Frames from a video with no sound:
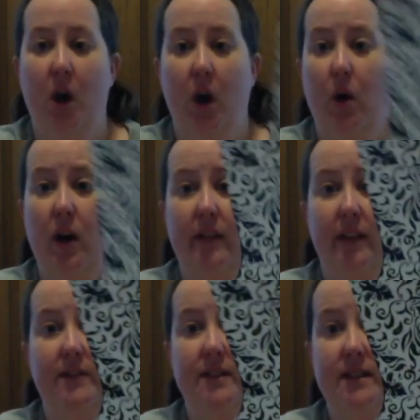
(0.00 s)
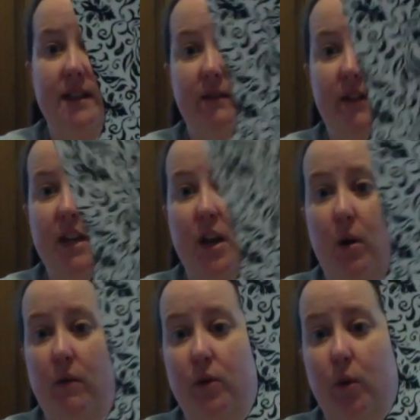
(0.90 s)
Or I'd love to see a video
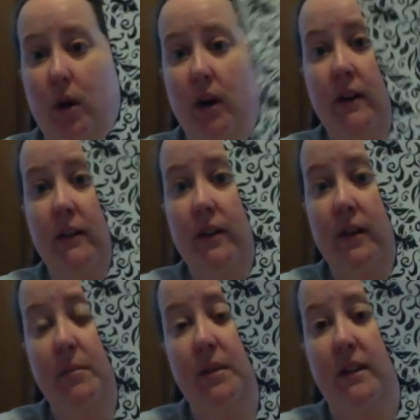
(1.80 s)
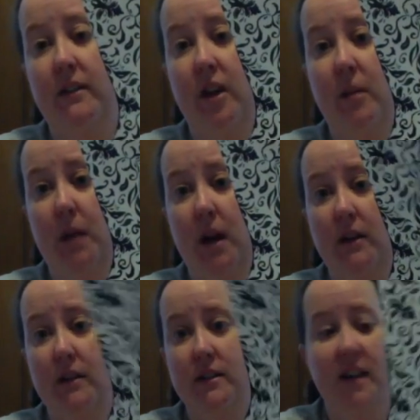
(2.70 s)
of your completed sock
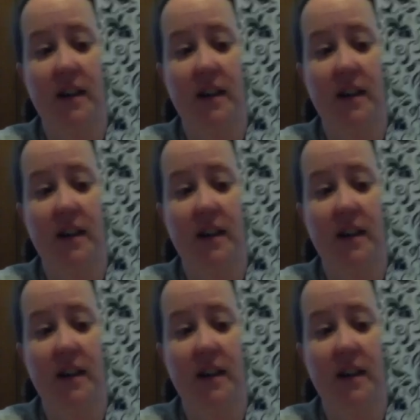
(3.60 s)
blockers.